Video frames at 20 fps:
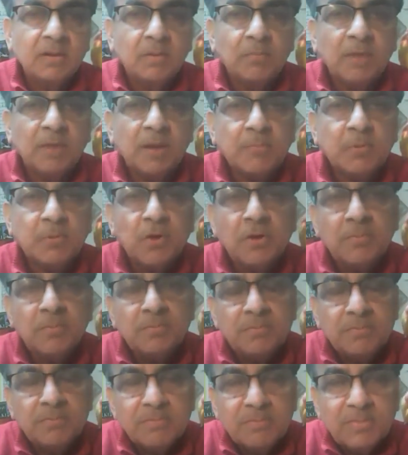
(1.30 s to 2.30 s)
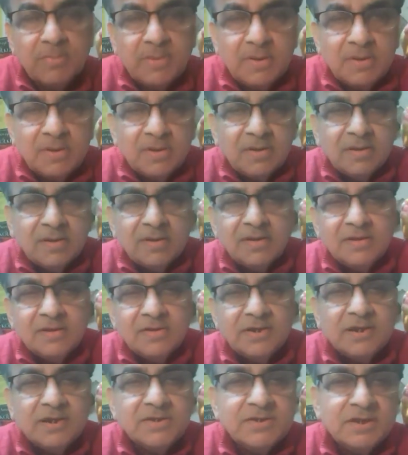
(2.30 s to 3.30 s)
My poem,
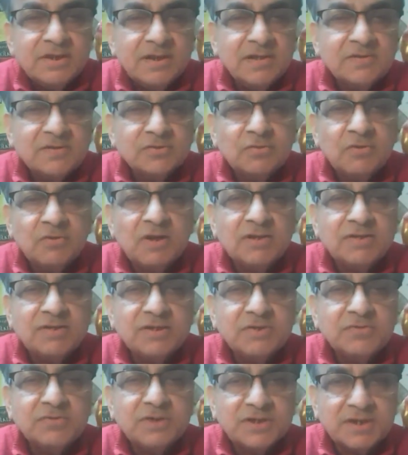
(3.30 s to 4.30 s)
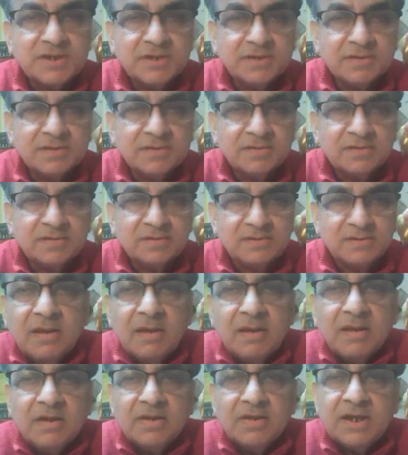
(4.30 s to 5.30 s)
Dangerous World Situation,
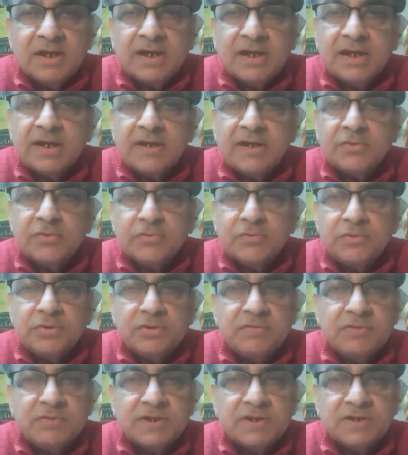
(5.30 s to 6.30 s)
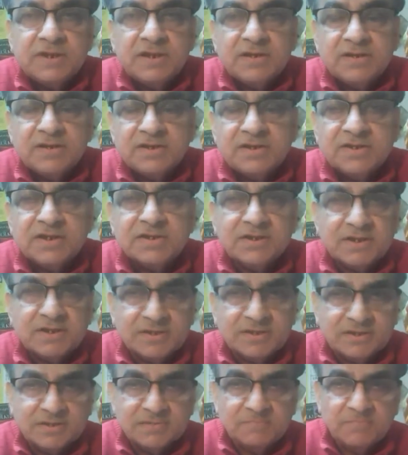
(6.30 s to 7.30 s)
dedicated to universal
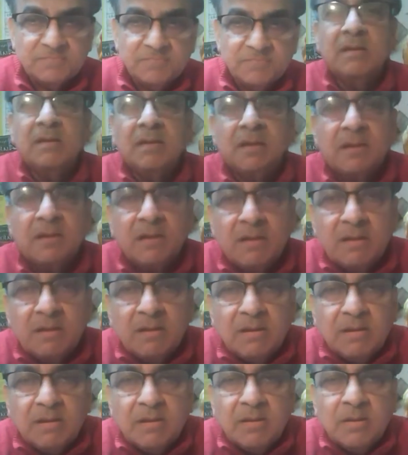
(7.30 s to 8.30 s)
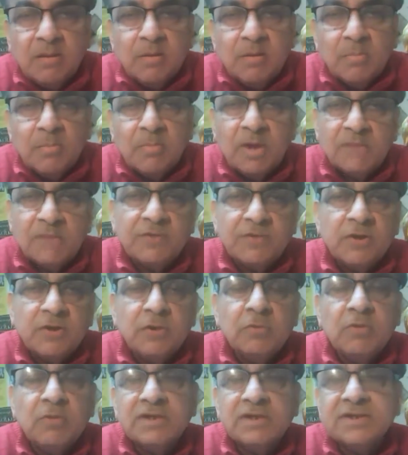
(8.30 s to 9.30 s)
consciousness. My fellow
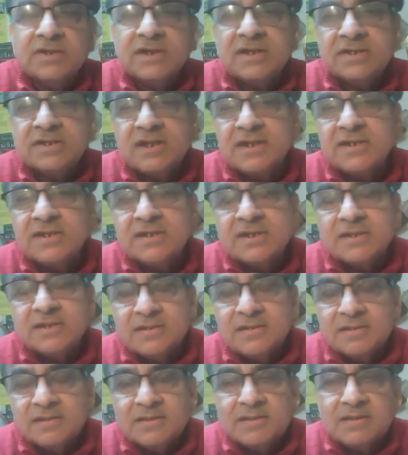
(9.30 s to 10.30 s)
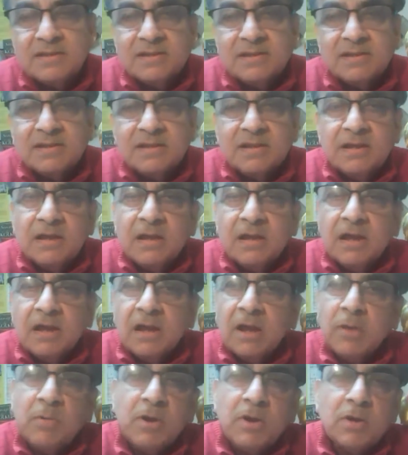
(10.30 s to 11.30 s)
world citizens,
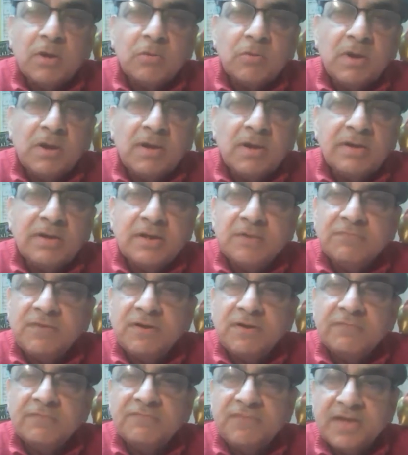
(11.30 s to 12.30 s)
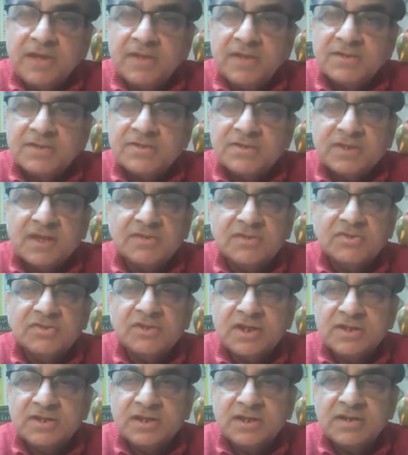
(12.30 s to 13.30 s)
our world never faced such
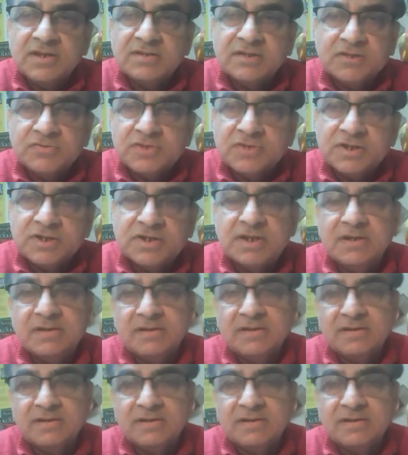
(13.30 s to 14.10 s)
dangerous situation.